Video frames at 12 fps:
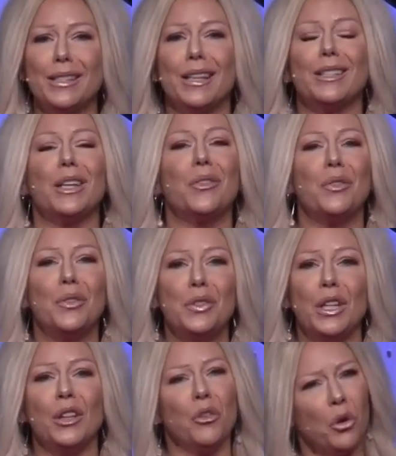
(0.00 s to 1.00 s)
it's at
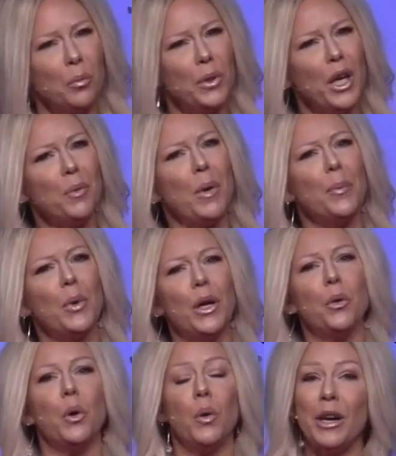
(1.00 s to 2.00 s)
10:15. Normally on my
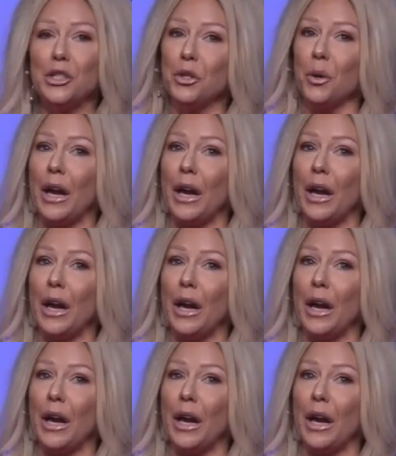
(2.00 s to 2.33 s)
break, what do?